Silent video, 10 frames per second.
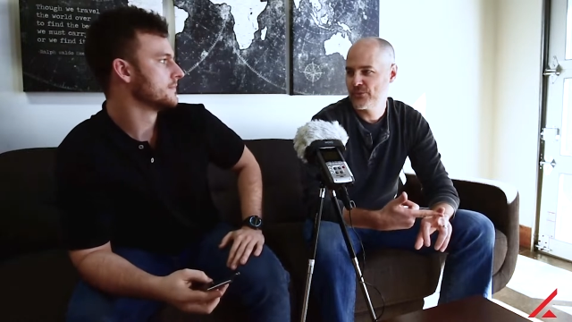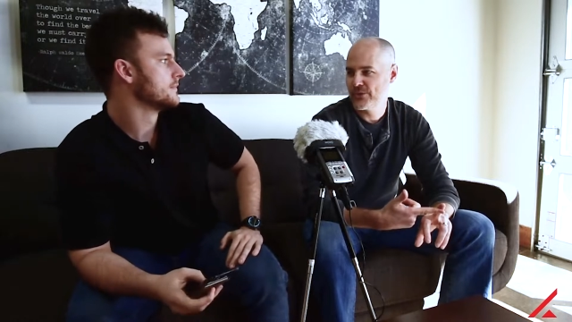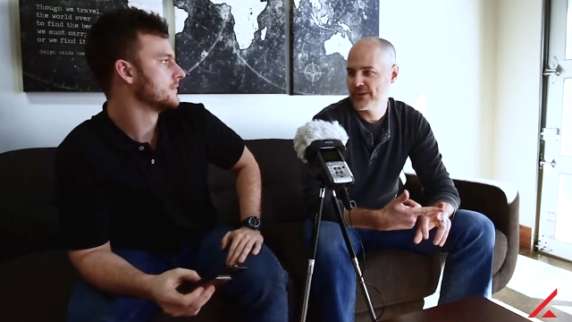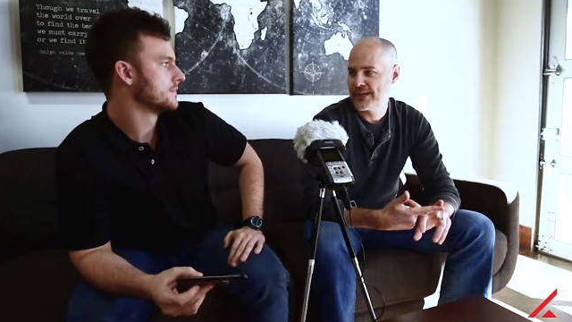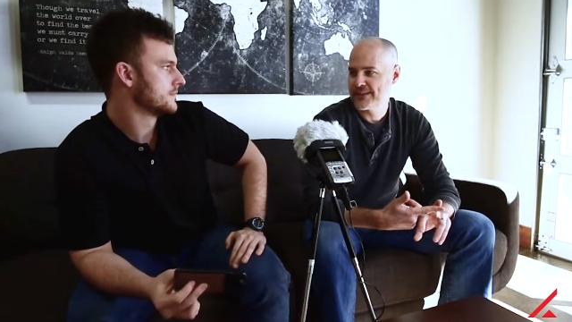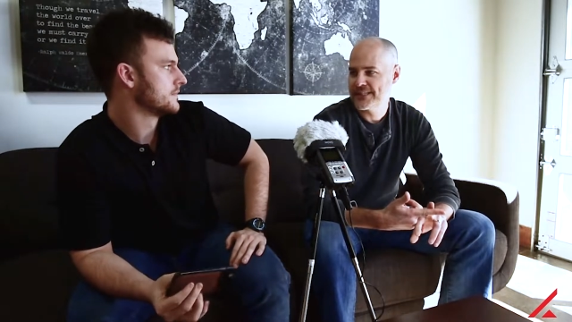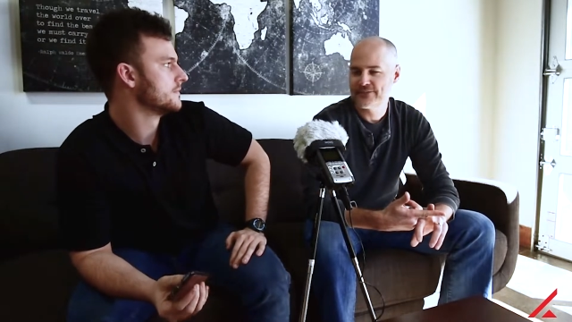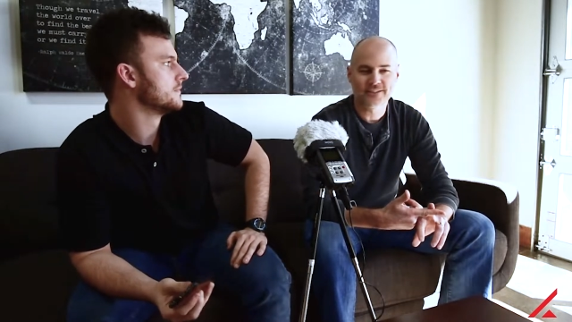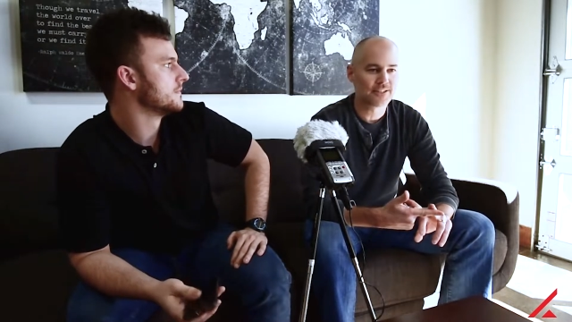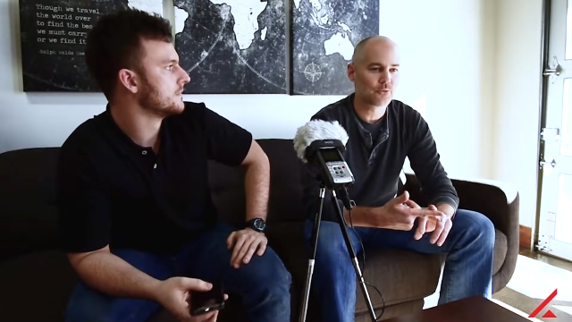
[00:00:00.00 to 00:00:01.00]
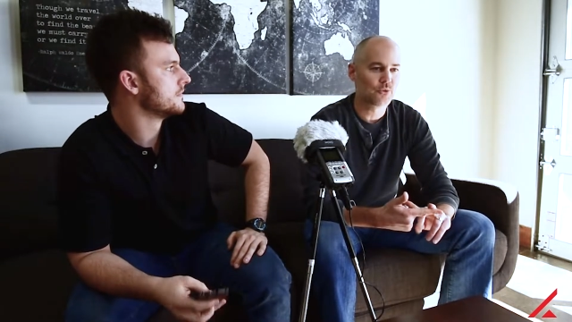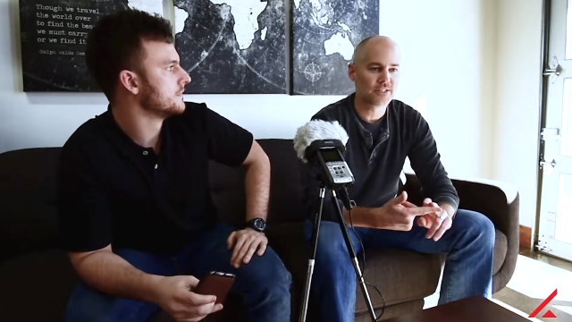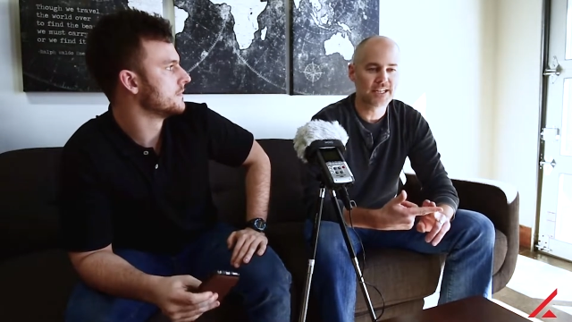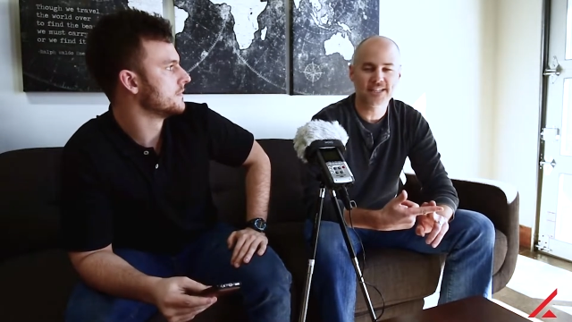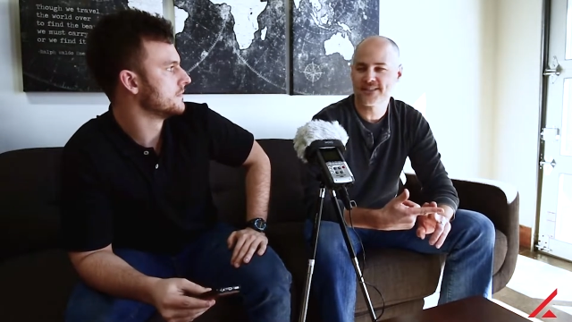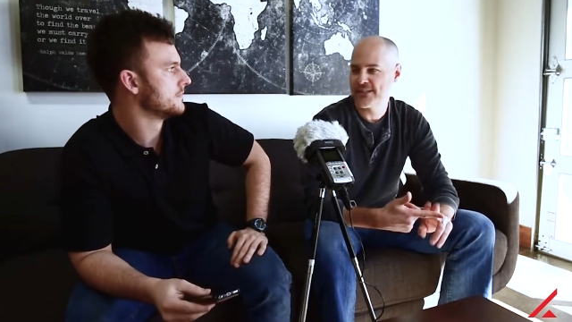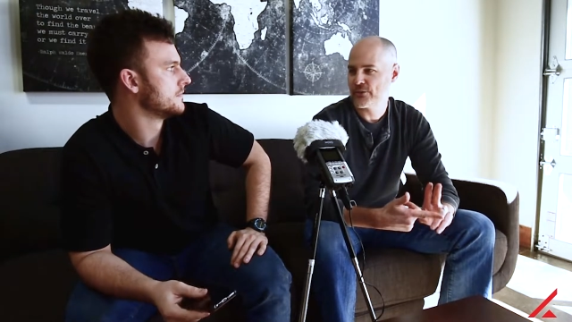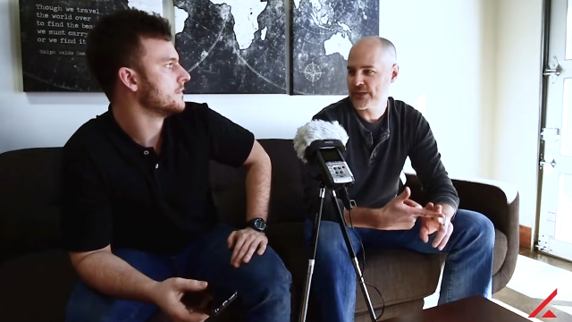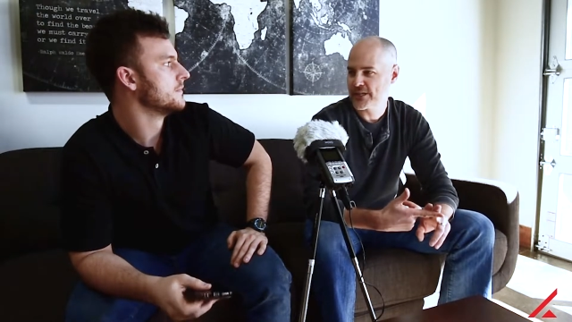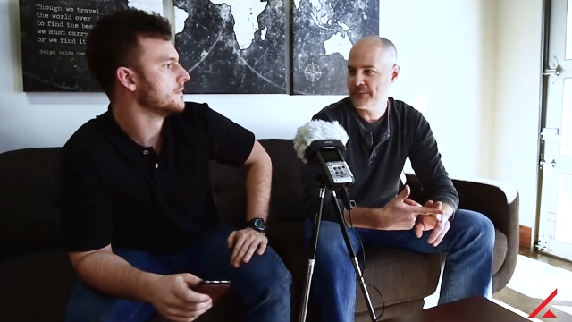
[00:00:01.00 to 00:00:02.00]
Speaker 1: or I think even like wood cases, they
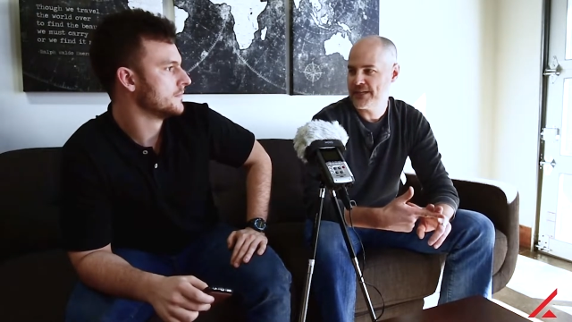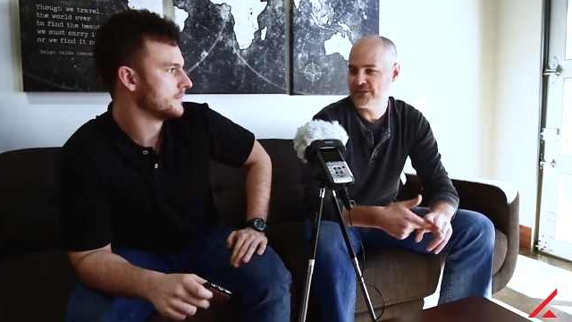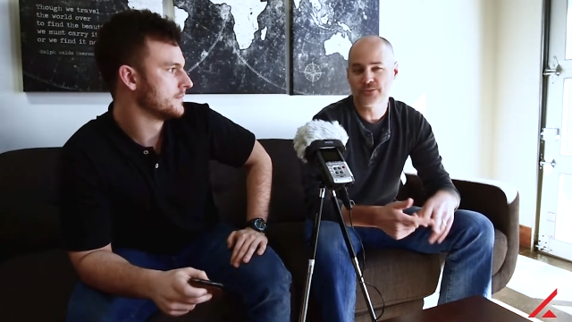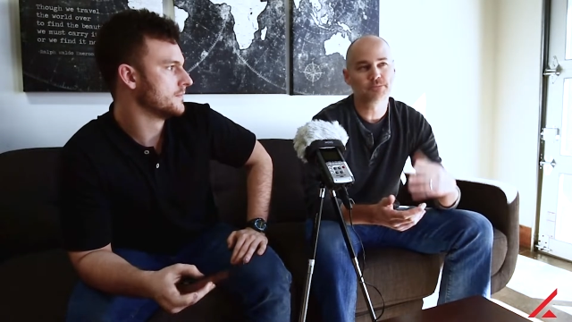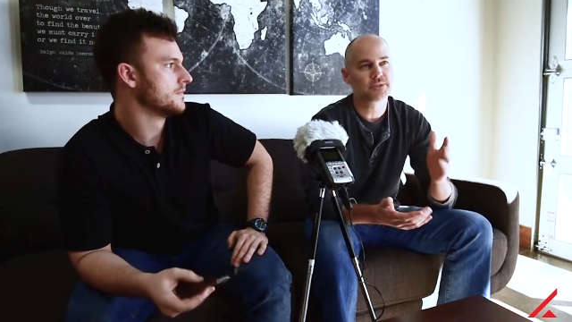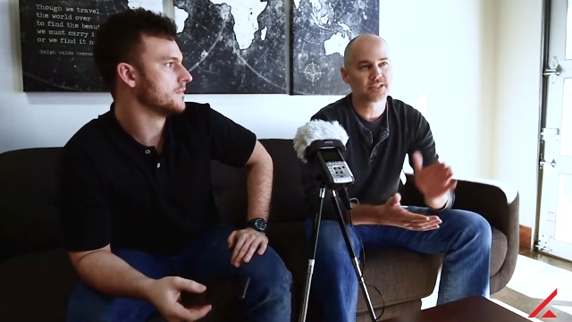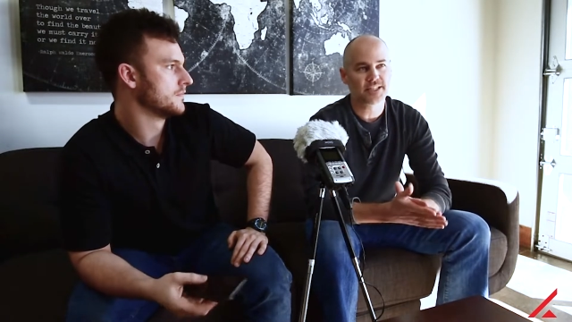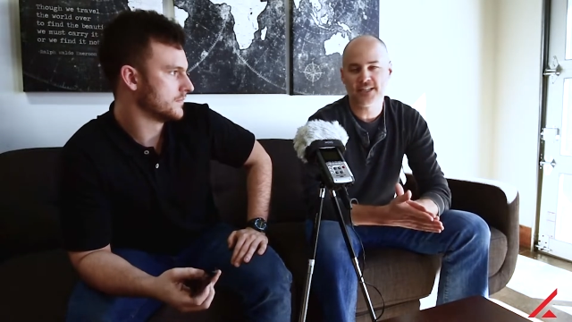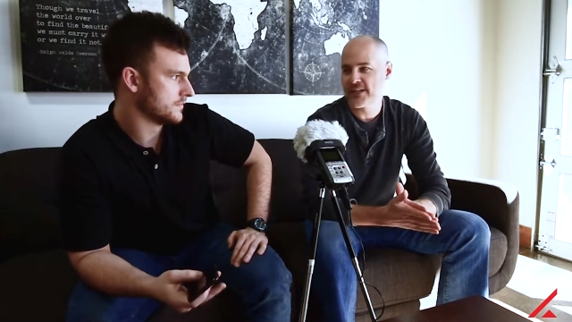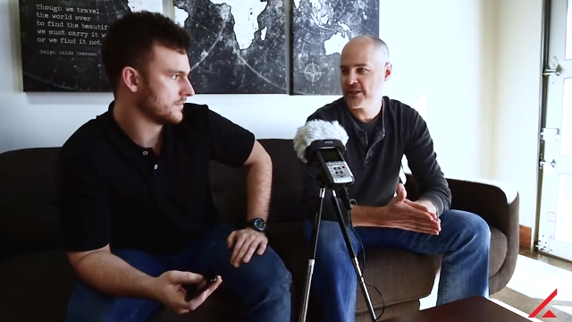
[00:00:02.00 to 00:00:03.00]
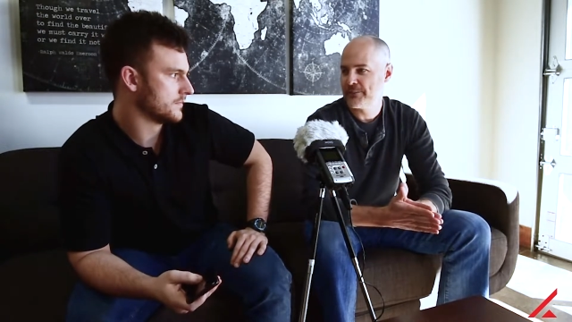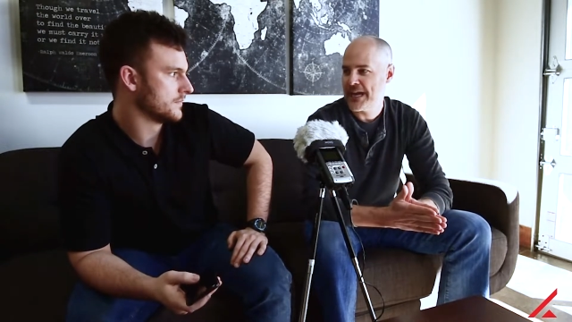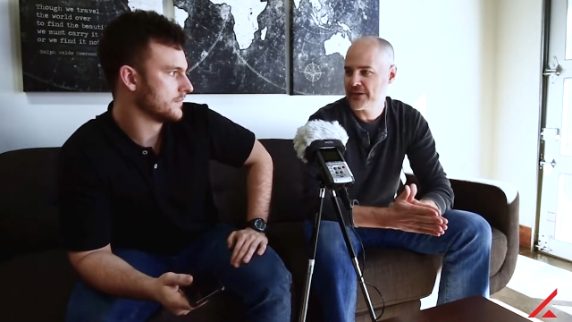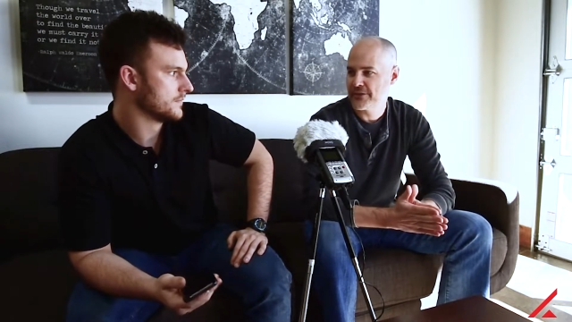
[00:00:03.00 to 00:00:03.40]
don't recommend you sticking it on the back of